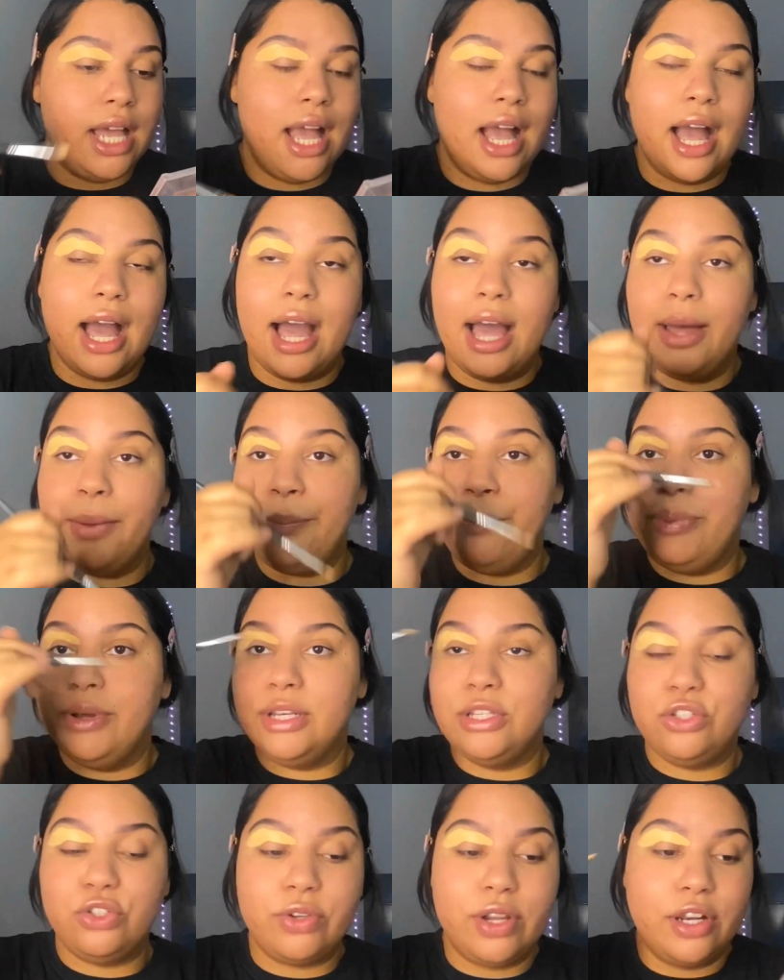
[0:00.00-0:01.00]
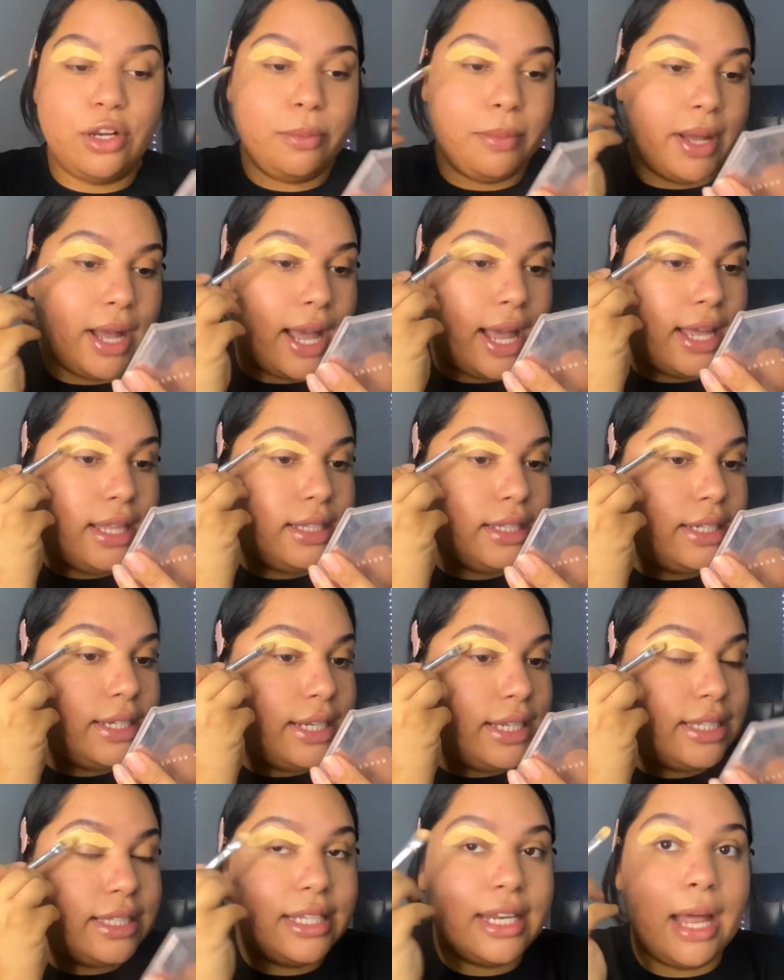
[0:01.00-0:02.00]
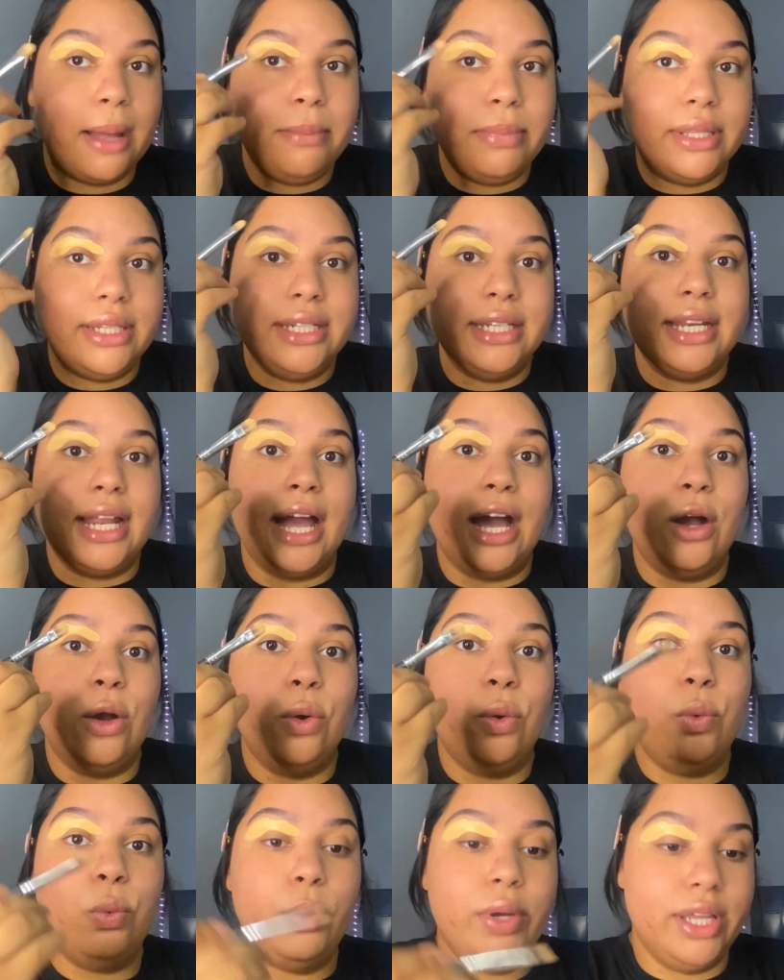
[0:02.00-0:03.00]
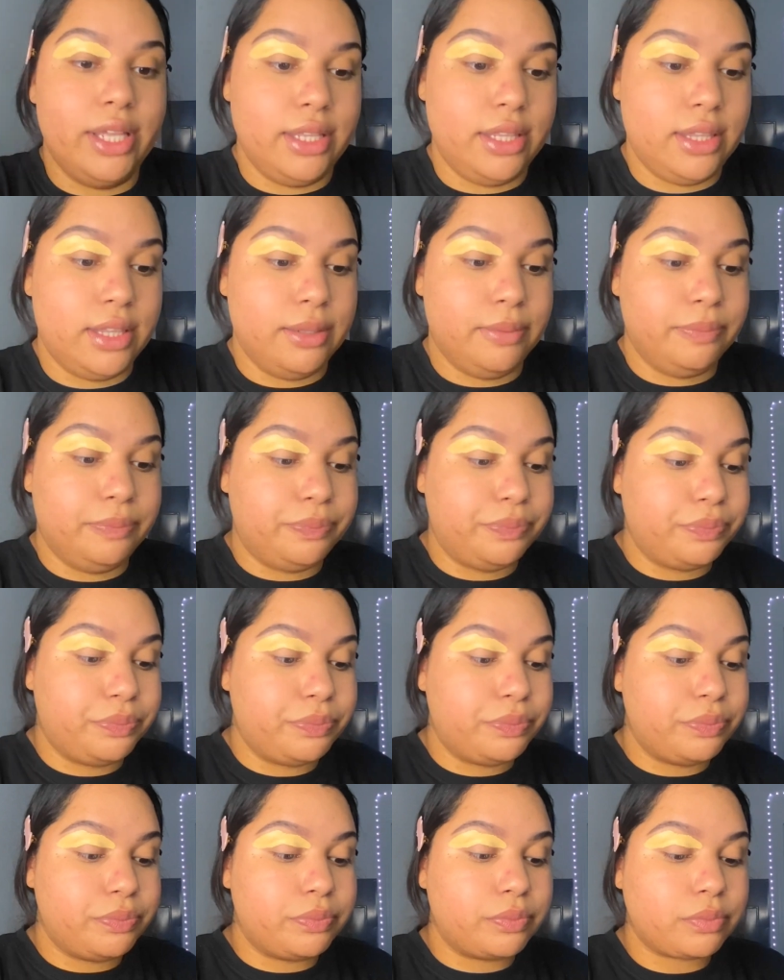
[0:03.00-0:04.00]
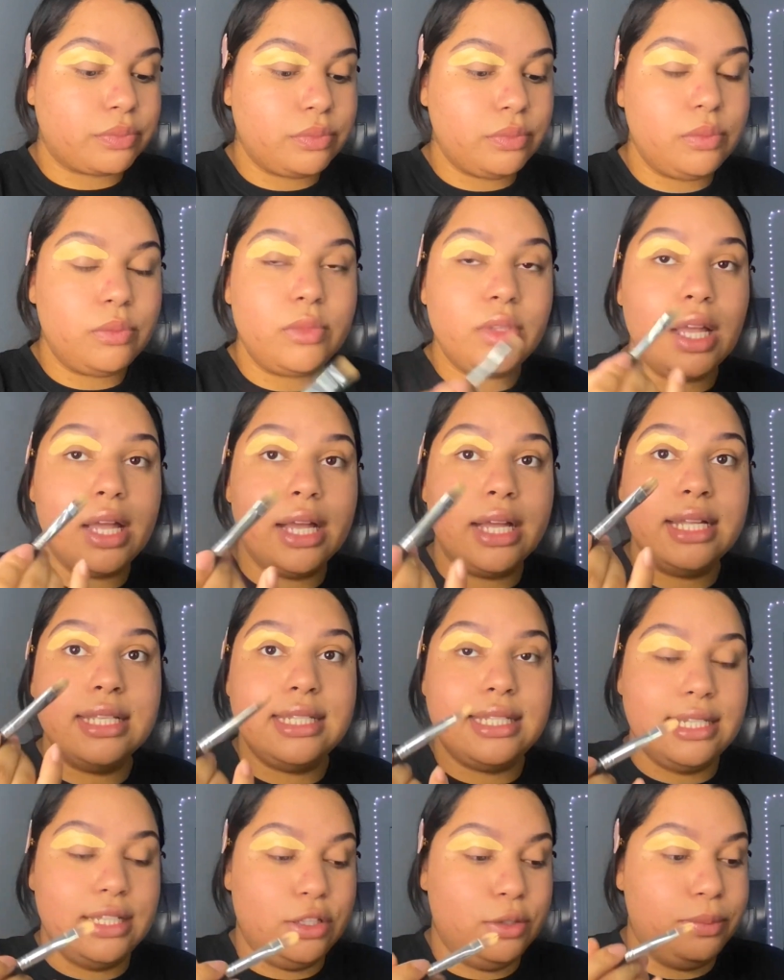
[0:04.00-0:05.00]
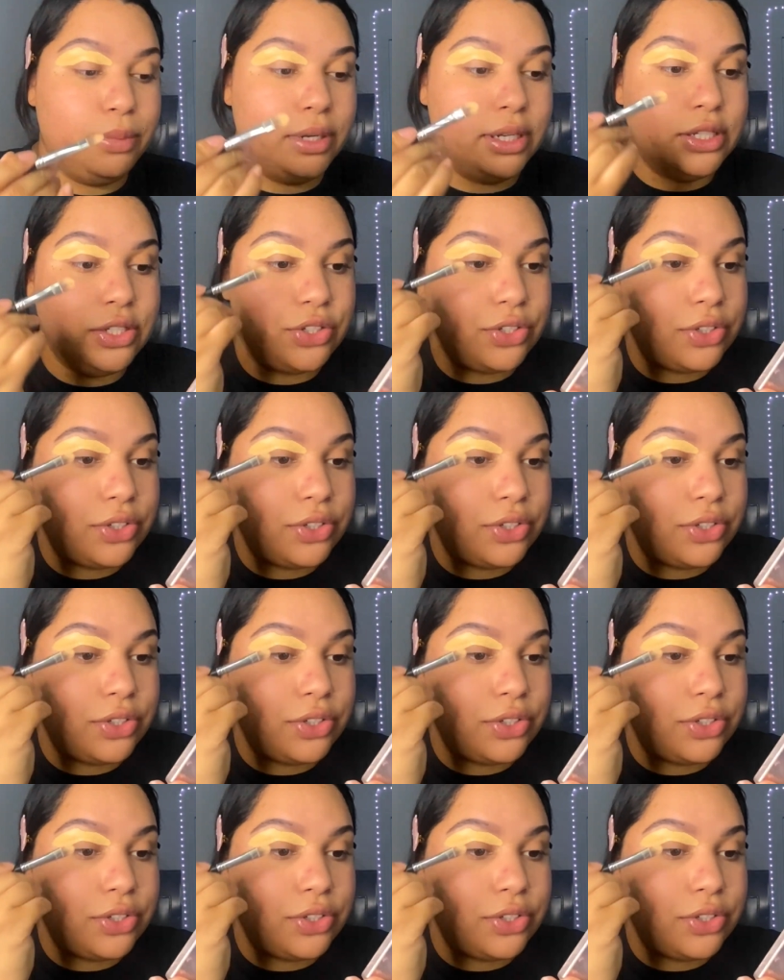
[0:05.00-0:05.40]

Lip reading: I put it straight on my eyelid and then I blend it out with a concealer brush.